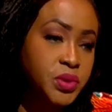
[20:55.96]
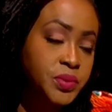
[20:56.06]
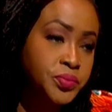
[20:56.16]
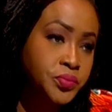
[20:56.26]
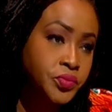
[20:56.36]
It
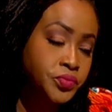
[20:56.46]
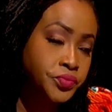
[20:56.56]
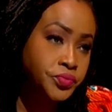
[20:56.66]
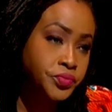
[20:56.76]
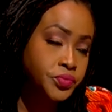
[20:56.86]
is not
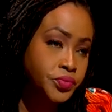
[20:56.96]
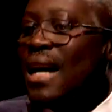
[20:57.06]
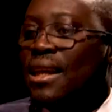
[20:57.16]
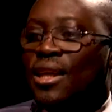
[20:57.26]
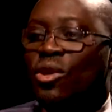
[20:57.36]
about me
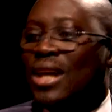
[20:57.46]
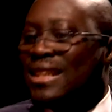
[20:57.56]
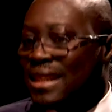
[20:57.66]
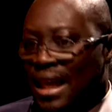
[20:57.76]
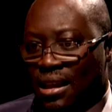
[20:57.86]
agreeing or
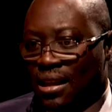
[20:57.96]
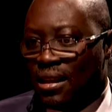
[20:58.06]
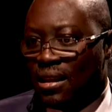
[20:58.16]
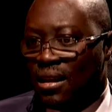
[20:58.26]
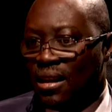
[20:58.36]

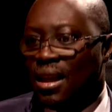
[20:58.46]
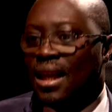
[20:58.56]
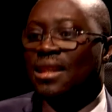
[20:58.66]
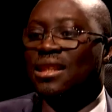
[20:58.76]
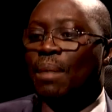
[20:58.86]
disagreeing.
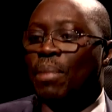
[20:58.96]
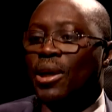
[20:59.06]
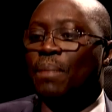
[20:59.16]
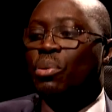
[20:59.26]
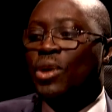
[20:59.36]
It is about
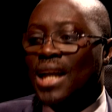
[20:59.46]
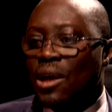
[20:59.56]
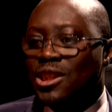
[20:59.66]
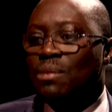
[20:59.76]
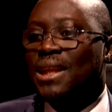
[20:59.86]
the
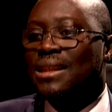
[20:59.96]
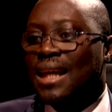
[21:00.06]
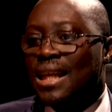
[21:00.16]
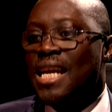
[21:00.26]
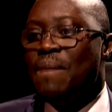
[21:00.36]
pronouncement
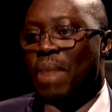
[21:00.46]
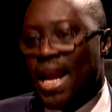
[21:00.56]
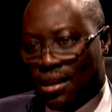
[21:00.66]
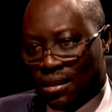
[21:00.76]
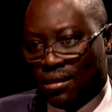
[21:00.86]
that he
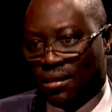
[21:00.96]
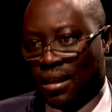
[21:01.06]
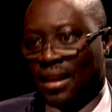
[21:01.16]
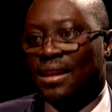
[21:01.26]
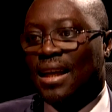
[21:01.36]
made
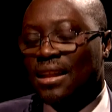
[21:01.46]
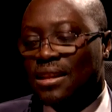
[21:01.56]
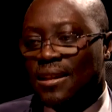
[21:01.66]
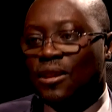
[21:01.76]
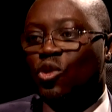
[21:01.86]
that
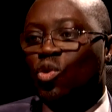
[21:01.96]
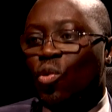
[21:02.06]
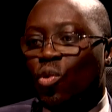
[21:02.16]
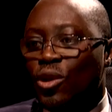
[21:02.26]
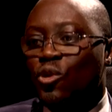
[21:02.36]
it is not
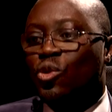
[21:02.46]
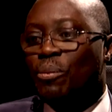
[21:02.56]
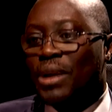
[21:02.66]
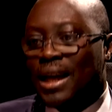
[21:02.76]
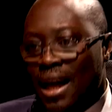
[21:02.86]
going to
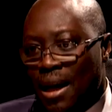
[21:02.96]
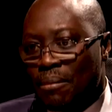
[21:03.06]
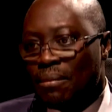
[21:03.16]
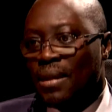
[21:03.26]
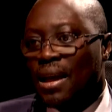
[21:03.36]

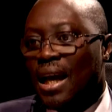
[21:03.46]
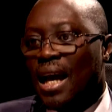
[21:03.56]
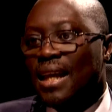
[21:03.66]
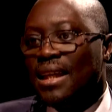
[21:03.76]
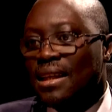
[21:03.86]
become,
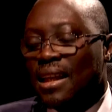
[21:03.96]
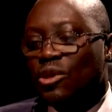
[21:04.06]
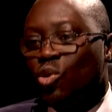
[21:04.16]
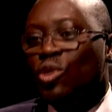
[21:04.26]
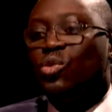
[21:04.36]

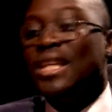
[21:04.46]
it's going to